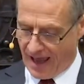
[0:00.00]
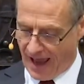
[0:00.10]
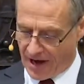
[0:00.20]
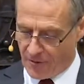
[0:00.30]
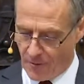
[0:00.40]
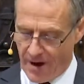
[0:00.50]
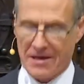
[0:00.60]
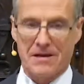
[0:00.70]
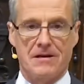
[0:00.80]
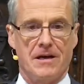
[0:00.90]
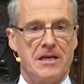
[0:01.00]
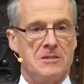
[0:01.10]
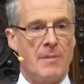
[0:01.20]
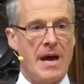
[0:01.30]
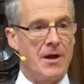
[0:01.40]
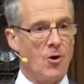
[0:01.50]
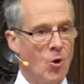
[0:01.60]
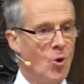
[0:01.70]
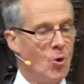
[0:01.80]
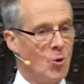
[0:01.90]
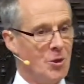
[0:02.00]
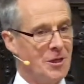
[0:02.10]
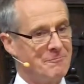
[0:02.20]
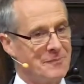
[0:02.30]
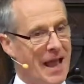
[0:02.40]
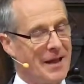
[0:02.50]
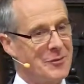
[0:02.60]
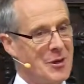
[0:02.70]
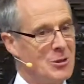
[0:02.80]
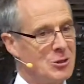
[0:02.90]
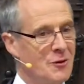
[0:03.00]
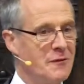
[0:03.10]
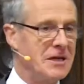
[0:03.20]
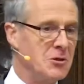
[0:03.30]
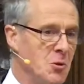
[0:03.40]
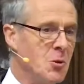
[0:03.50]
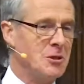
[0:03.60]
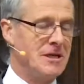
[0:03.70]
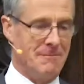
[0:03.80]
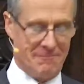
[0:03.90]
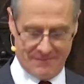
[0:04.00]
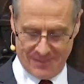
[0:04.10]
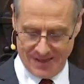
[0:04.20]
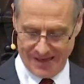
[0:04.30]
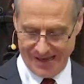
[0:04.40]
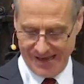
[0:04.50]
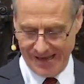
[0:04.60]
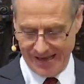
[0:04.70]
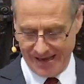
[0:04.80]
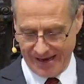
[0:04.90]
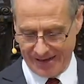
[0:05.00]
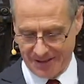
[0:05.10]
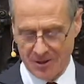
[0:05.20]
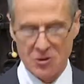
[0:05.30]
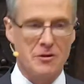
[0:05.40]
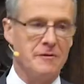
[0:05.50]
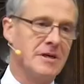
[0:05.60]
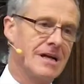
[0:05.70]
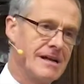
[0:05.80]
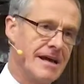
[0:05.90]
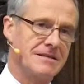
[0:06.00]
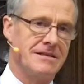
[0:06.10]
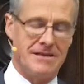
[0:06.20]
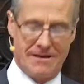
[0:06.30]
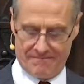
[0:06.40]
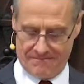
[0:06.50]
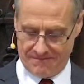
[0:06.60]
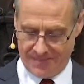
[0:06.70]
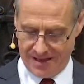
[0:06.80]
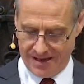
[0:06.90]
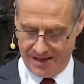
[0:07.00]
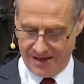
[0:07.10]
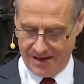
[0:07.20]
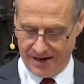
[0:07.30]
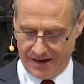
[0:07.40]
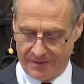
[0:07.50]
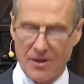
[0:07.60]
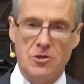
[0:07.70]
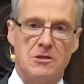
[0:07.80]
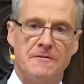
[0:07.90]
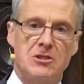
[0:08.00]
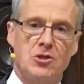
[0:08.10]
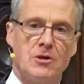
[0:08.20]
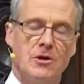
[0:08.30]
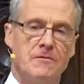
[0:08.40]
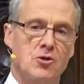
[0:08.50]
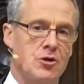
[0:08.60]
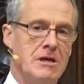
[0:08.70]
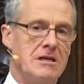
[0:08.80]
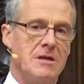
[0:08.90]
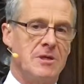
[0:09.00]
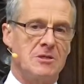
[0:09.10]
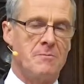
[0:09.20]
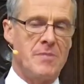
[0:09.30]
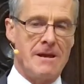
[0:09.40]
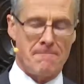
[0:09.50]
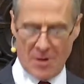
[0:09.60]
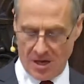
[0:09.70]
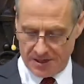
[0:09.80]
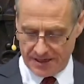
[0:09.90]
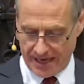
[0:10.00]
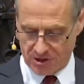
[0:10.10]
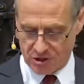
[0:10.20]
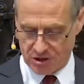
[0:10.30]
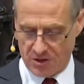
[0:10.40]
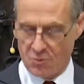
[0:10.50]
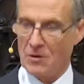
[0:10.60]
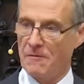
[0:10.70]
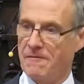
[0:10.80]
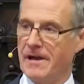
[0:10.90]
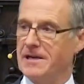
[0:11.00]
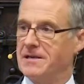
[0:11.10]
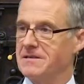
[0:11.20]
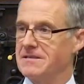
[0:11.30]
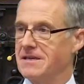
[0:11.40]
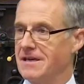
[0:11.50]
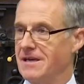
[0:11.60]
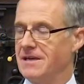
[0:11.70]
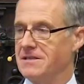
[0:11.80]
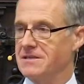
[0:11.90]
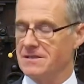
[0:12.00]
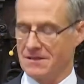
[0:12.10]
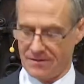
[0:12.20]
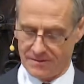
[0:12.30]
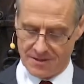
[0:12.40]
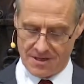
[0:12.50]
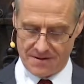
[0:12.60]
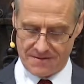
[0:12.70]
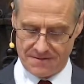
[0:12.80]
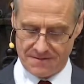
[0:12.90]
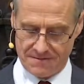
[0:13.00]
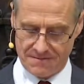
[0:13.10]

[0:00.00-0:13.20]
and recognized by all, and those who have ignored him, and those who have neglected him, and those who have treated him as a bit part extra will face his wrath.